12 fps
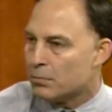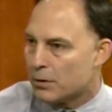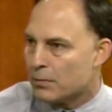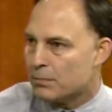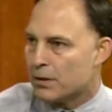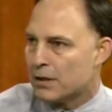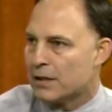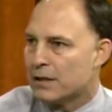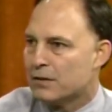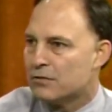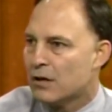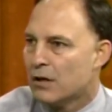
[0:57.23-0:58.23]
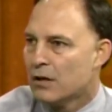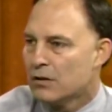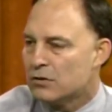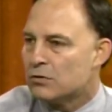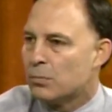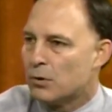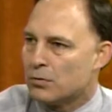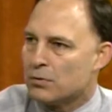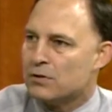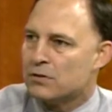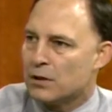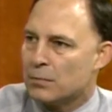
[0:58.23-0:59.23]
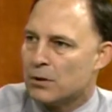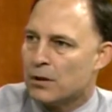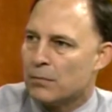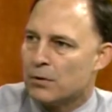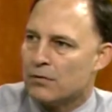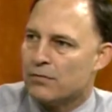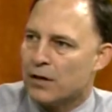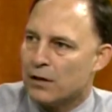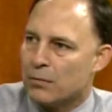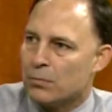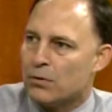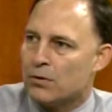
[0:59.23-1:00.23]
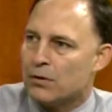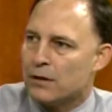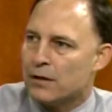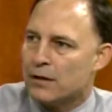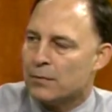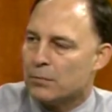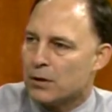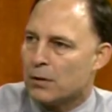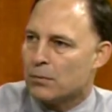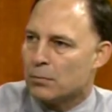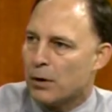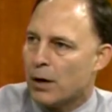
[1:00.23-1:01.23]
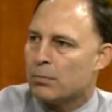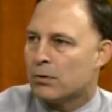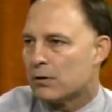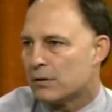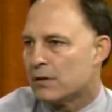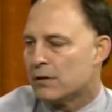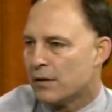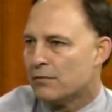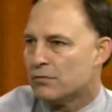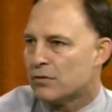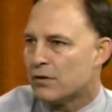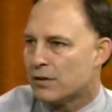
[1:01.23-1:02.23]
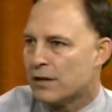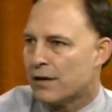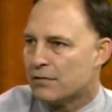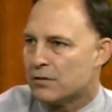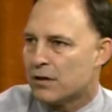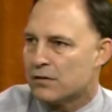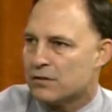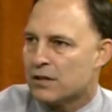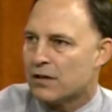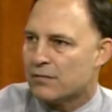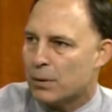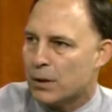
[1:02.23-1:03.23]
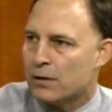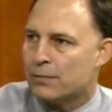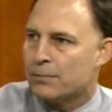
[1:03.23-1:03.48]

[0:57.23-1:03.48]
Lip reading: but it is just more recently becoming available and becoming popular, and they've started an advertising campaign.